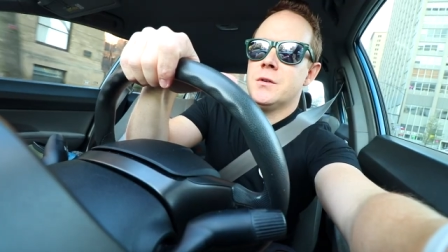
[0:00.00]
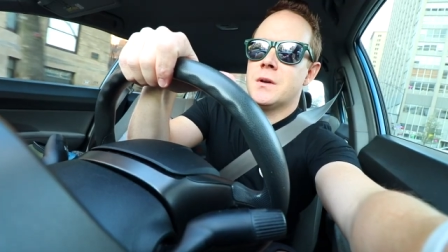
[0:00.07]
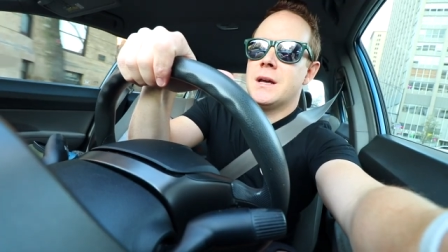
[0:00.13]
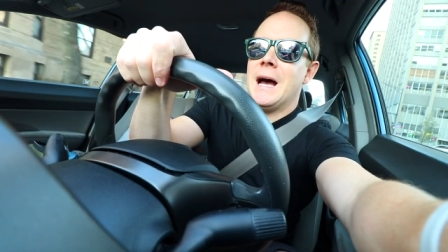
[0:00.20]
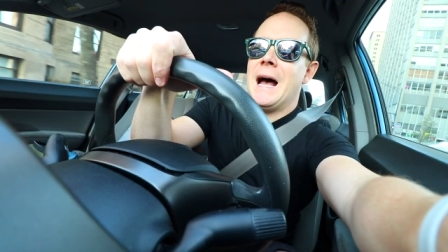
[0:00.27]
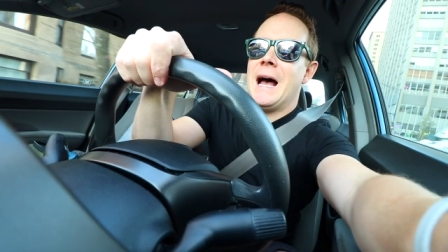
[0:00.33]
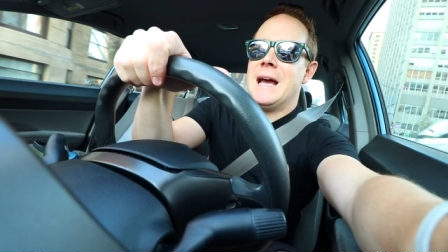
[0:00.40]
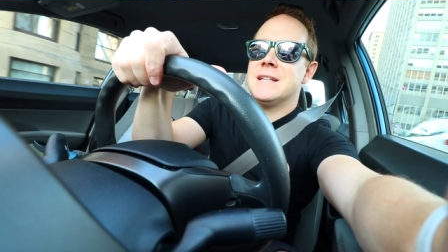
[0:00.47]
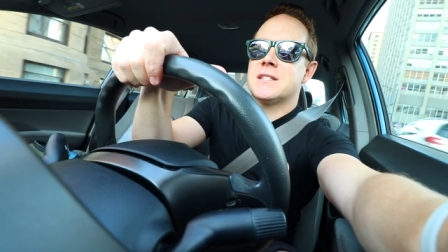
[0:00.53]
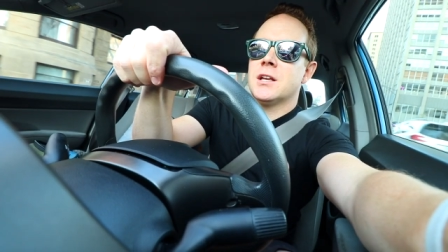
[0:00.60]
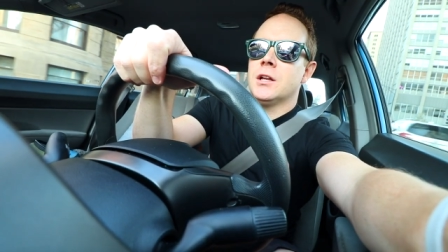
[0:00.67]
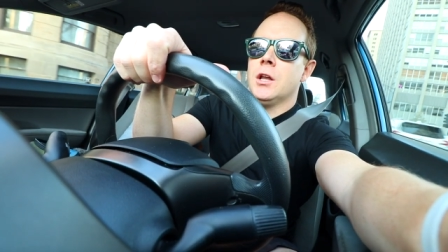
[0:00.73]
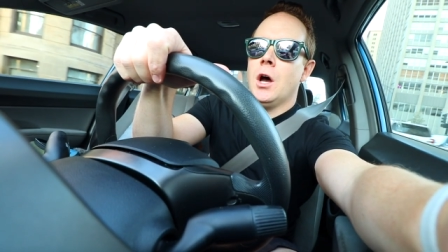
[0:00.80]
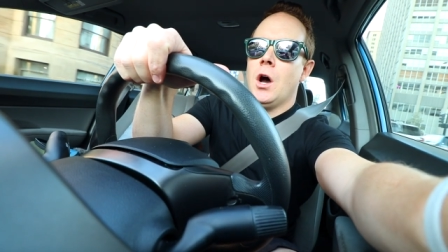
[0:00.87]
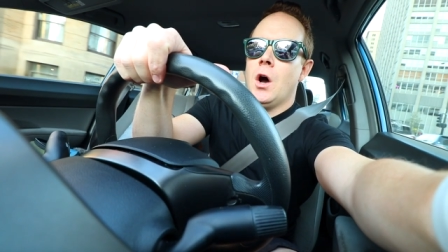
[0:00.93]
guys,
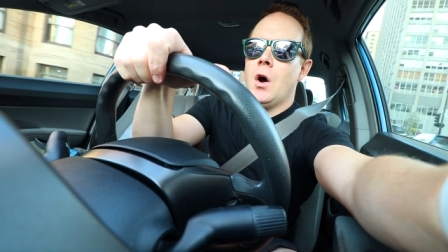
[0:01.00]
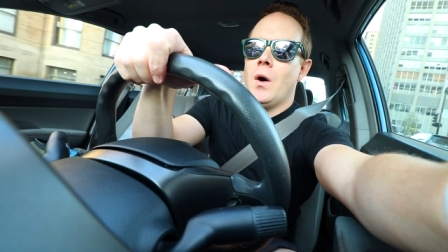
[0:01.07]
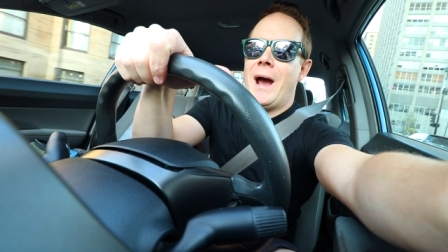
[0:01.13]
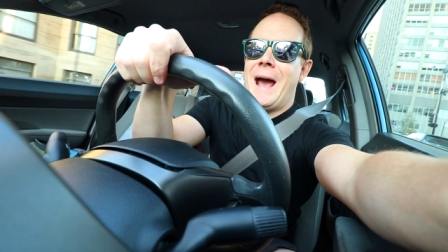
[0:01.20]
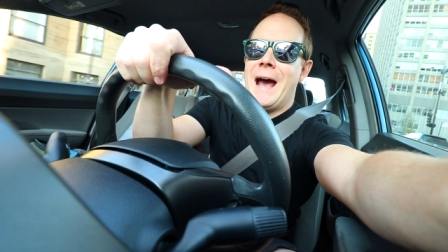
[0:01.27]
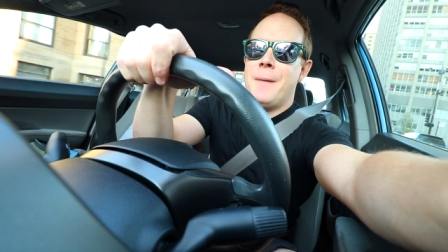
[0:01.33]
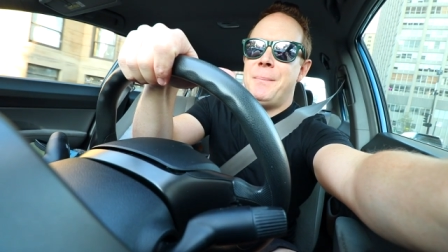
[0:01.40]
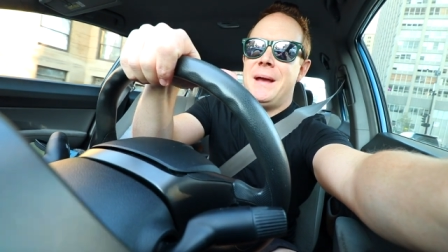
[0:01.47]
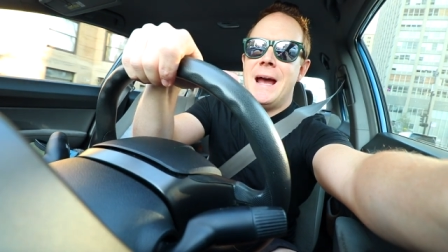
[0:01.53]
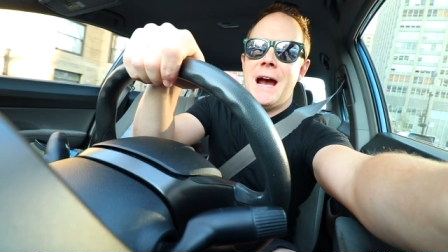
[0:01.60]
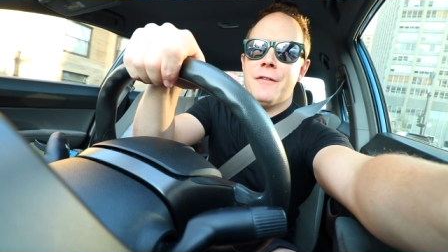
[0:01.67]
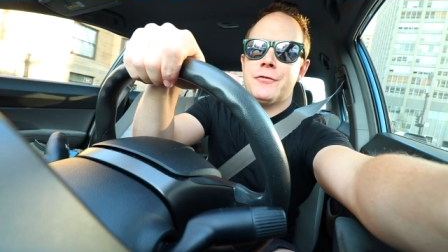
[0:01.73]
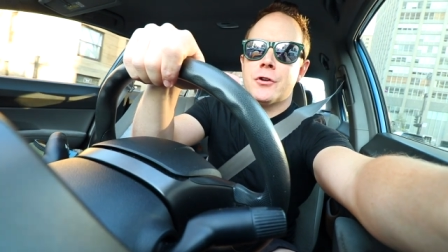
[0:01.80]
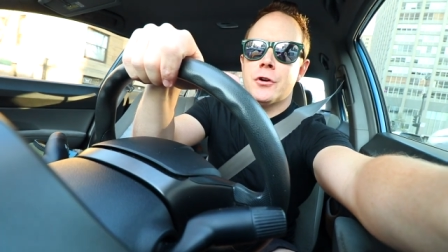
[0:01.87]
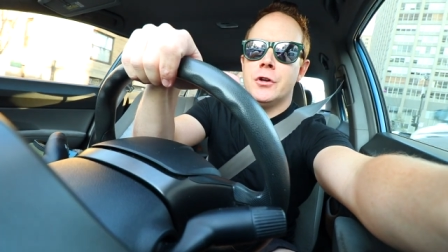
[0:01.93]
hello. Happy
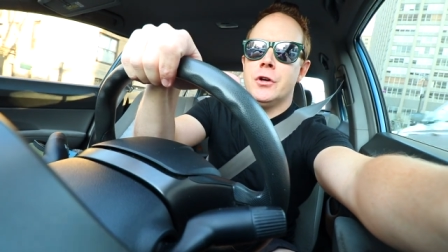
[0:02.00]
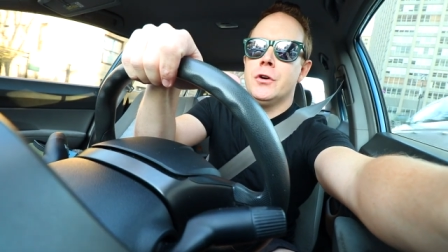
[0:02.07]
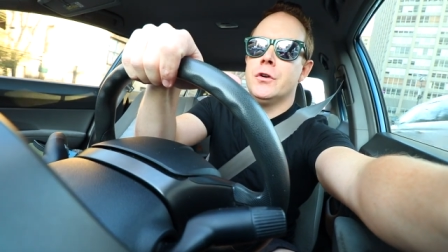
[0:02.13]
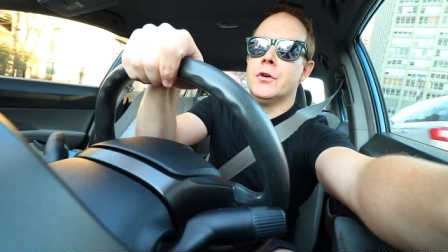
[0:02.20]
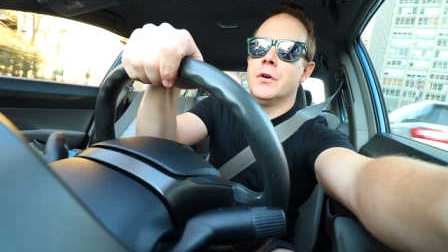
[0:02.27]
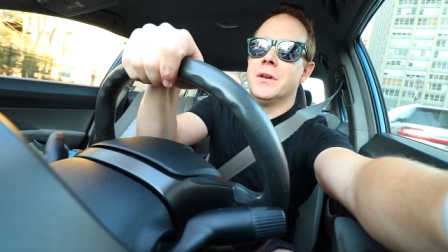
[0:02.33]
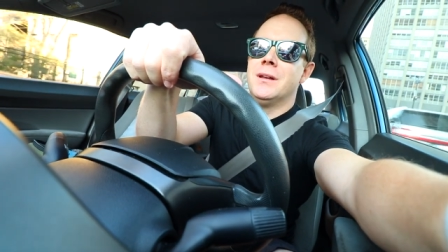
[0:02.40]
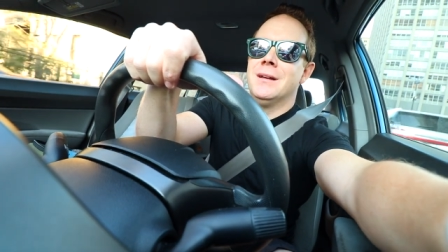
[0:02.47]
afternoon.